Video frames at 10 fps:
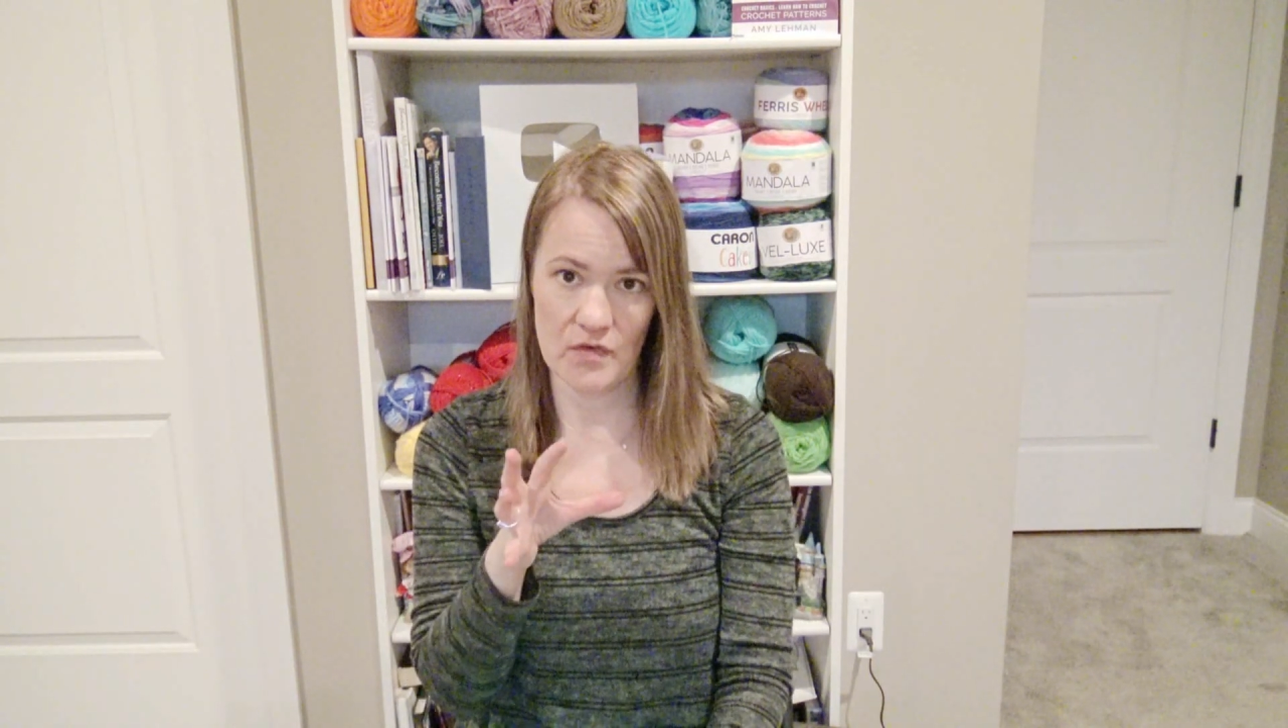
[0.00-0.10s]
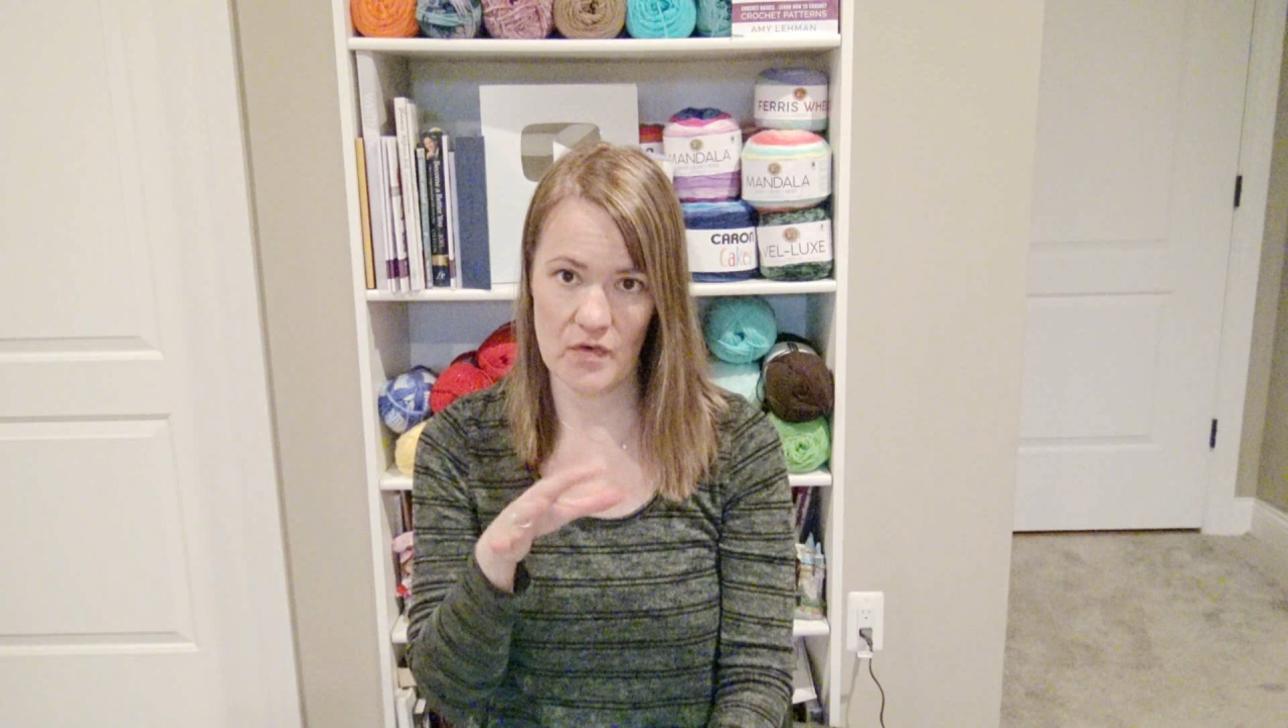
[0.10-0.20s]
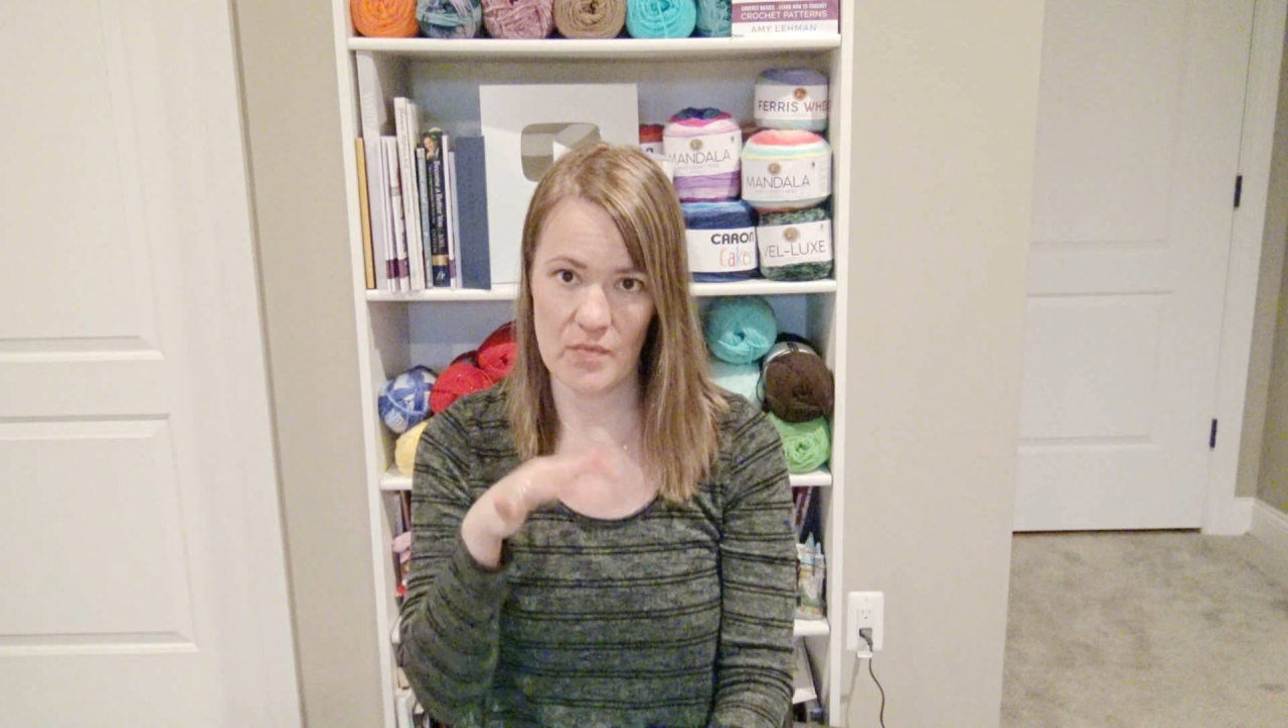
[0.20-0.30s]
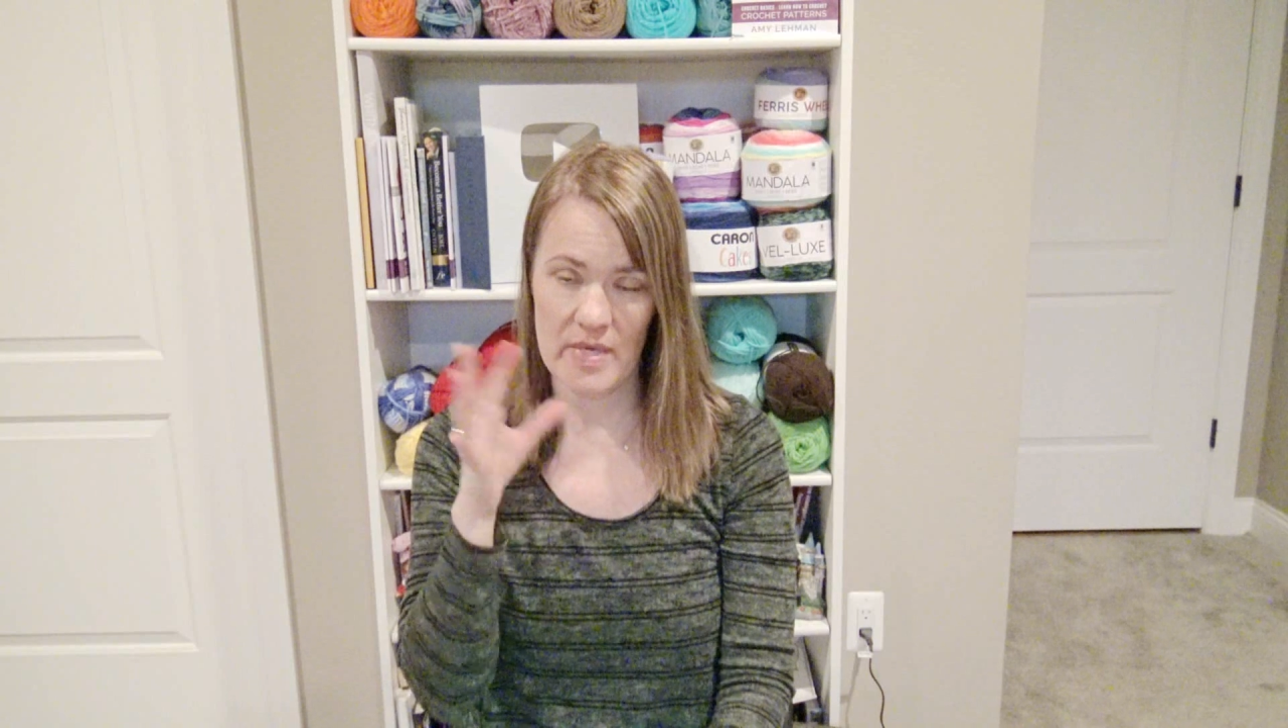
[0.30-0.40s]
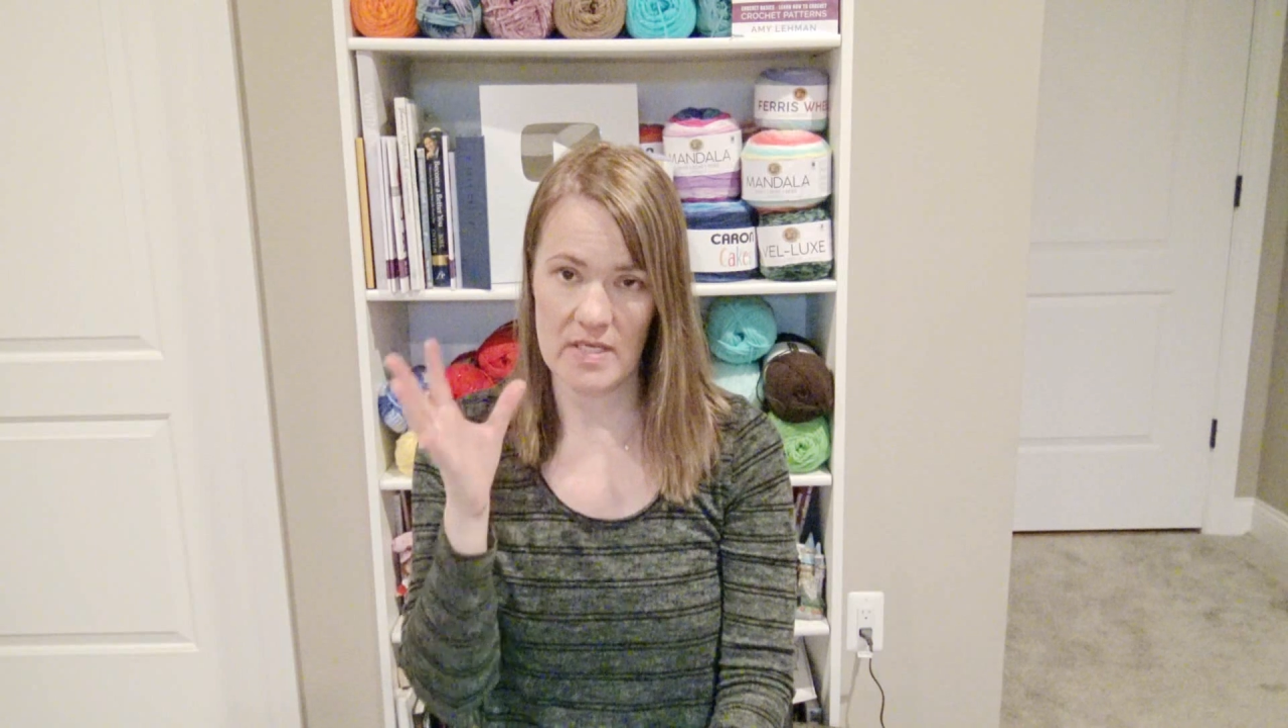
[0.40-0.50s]

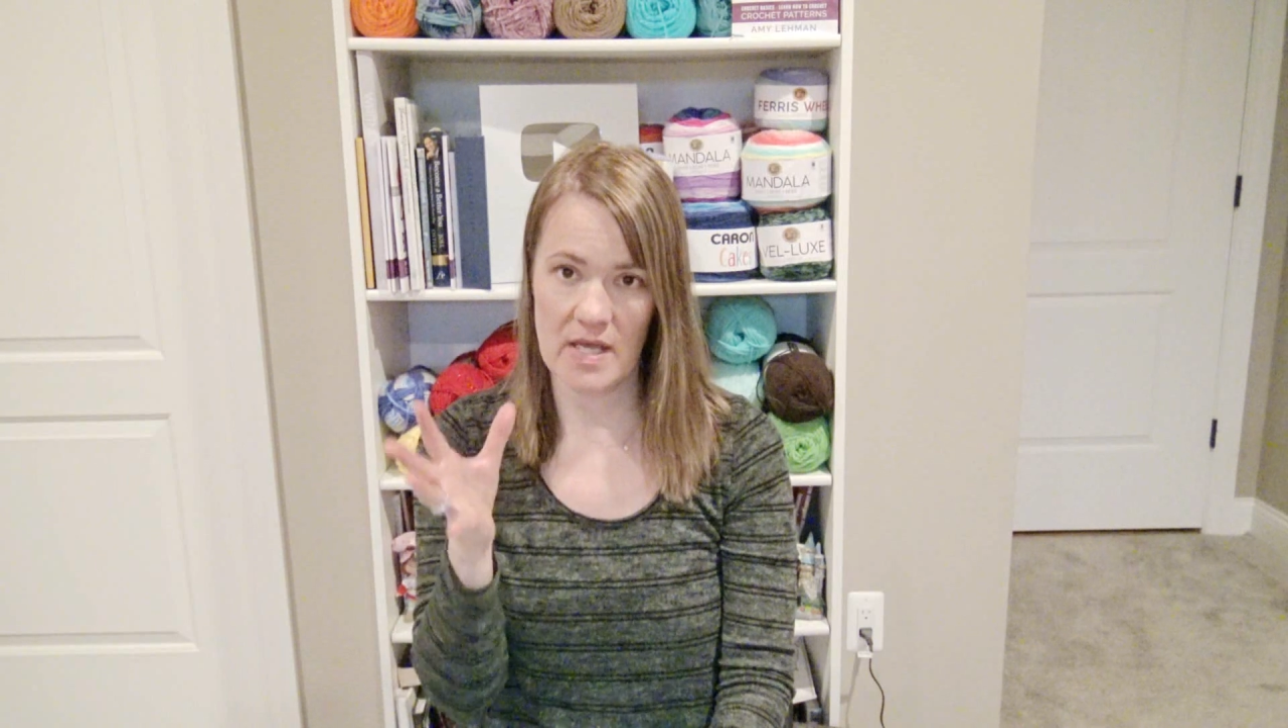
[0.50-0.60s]
for me